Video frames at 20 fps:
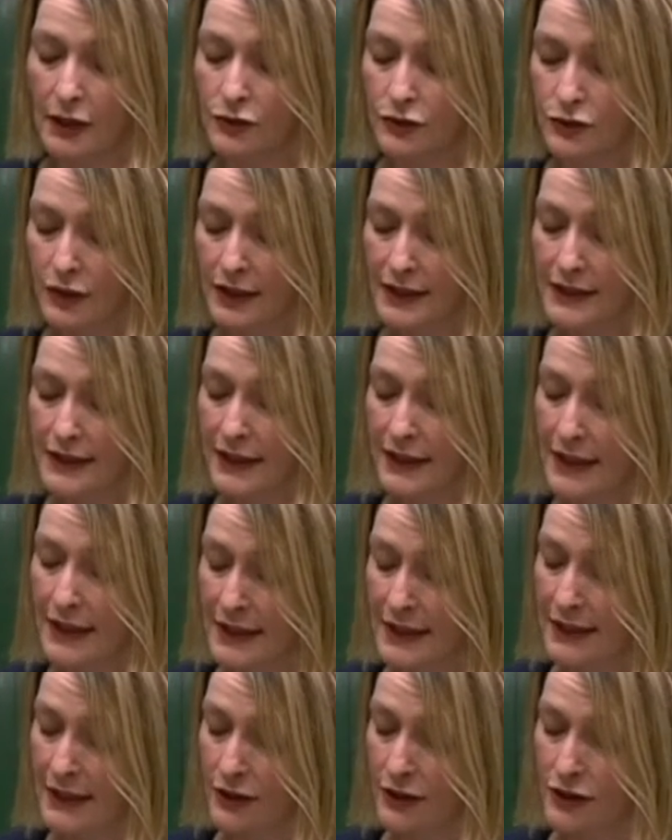treating
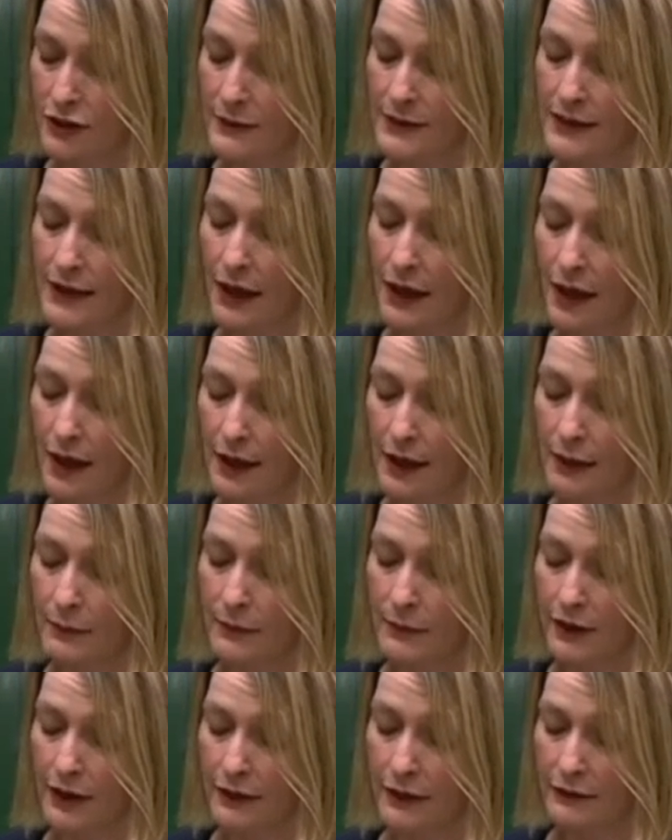this issue as a higher
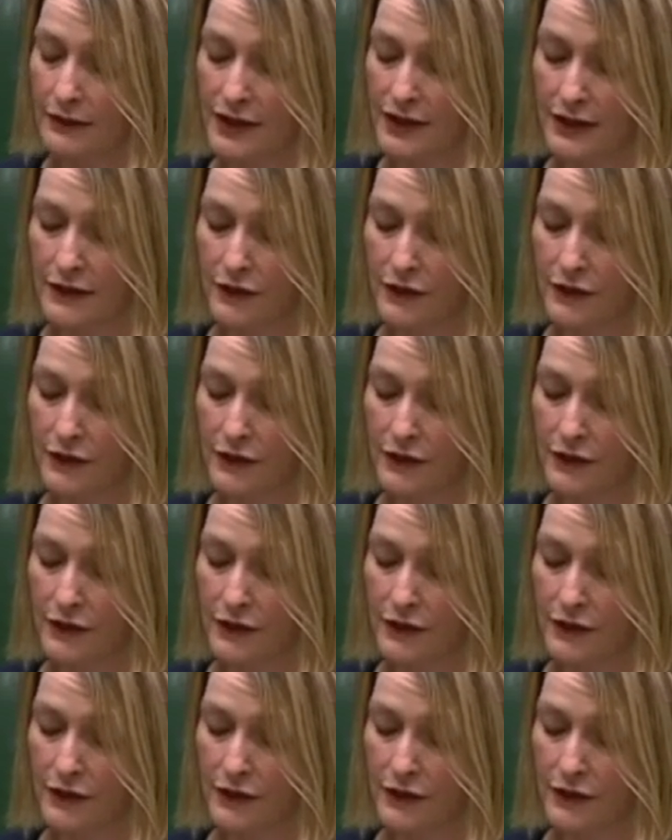priority